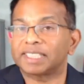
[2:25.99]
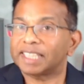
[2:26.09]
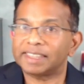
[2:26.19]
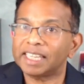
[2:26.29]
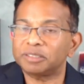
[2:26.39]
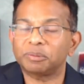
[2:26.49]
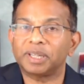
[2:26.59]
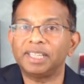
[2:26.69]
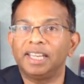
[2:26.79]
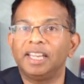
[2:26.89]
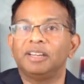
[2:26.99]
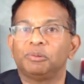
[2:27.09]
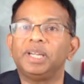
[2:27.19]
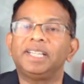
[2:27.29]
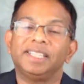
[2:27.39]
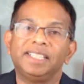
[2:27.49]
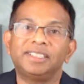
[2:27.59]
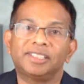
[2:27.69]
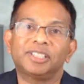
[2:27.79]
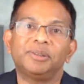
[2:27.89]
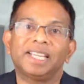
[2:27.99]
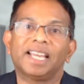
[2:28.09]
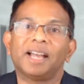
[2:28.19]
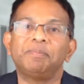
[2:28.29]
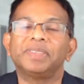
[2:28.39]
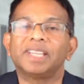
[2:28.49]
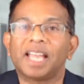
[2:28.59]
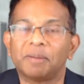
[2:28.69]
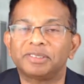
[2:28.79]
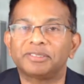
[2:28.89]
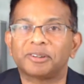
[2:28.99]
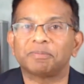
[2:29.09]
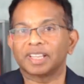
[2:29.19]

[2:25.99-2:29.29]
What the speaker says: And that's where Wrigley's chewing gum comes from.